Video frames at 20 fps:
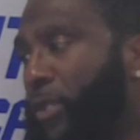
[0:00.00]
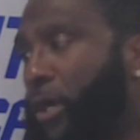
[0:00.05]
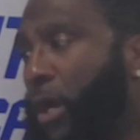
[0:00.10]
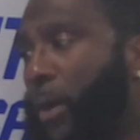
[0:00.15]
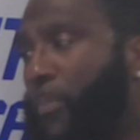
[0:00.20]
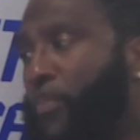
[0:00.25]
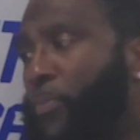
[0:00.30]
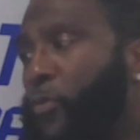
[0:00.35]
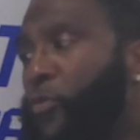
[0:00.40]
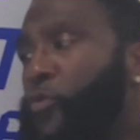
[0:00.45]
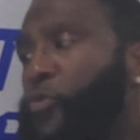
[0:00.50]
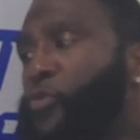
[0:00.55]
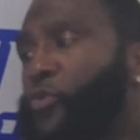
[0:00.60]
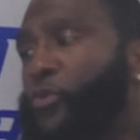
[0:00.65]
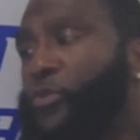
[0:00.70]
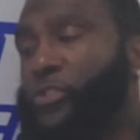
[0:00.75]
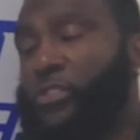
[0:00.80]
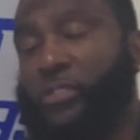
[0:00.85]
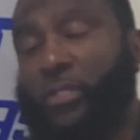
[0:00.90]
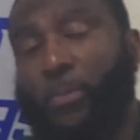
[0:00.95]
couples
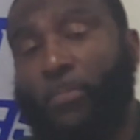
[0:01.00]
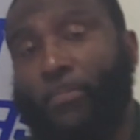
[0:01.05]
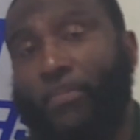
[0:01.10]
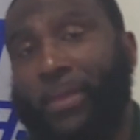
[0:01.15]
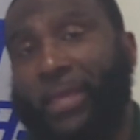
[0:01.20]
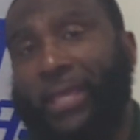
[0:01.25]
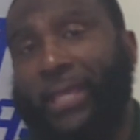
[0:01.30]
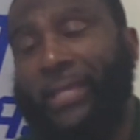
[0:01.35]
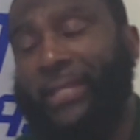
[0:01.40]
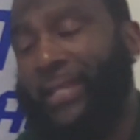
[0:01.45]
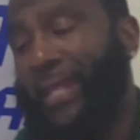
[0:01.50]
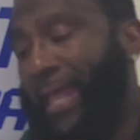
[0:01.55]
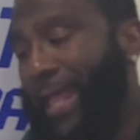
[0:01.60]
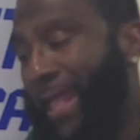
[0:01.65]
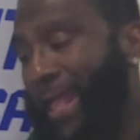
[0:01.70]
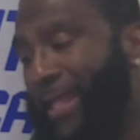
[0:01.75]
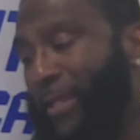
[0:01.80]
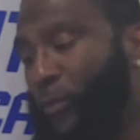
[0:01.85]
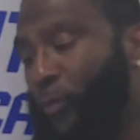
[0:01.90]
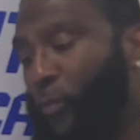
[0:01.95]
or some men
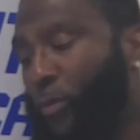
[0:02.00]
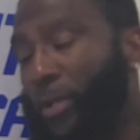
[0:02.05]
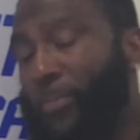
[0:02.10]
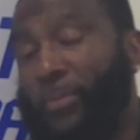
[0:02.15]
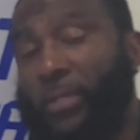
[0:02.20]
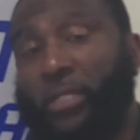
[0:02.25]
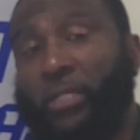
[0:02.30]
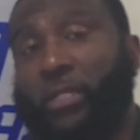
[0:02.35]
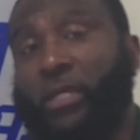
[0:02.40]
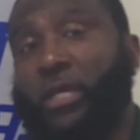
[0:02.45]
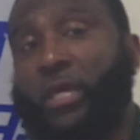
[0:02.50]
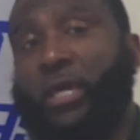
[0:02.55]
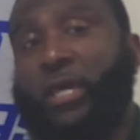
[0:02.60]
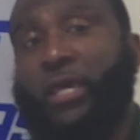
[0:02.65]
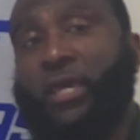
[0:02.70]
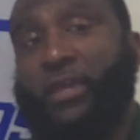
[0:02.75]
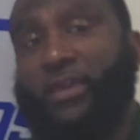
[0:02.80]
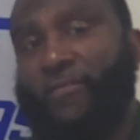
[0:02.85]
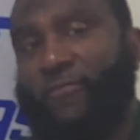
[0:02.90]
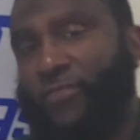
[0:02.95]
and women,
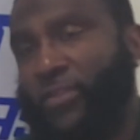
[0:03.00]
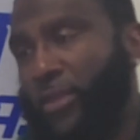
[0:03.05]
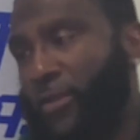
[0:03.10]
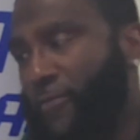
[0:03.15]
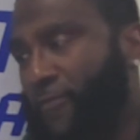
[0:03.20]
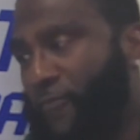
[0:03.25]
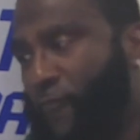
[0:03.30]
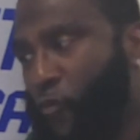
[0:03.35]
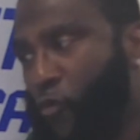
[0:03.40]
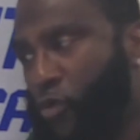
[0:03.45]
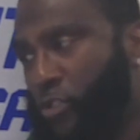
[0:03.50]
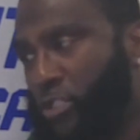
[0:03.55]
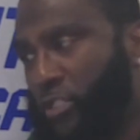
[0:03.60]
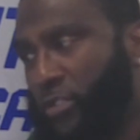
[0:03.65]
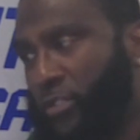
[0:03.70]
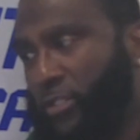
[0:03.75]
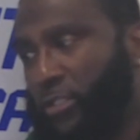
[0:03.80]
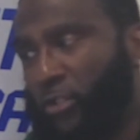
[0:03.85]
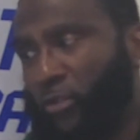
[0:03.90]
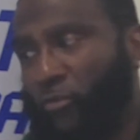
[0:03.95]
if they're
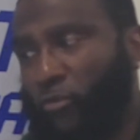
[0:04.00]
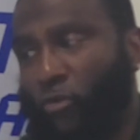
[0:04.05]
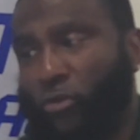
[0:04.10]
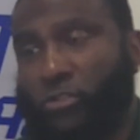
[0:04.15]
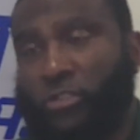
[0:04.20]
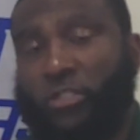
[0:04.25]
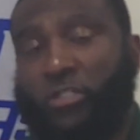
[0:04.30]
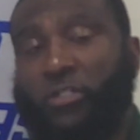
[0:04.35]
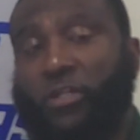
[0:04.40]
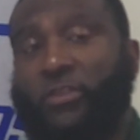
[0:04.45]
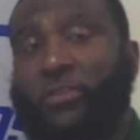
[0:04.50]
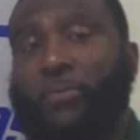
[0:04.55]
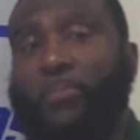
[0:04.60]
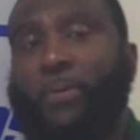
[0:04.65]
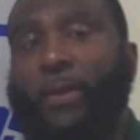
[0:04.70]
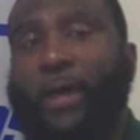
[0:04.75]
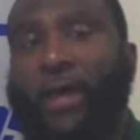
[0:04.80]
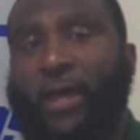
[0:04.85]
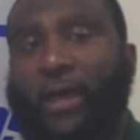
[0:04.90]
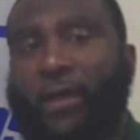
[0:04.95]
fortunate to cross each other's
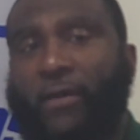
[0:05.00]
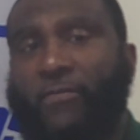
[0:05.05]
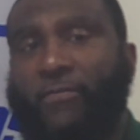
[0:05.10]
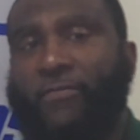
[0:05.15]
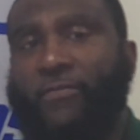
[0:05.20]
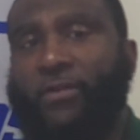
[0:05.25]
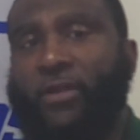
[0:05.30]
path,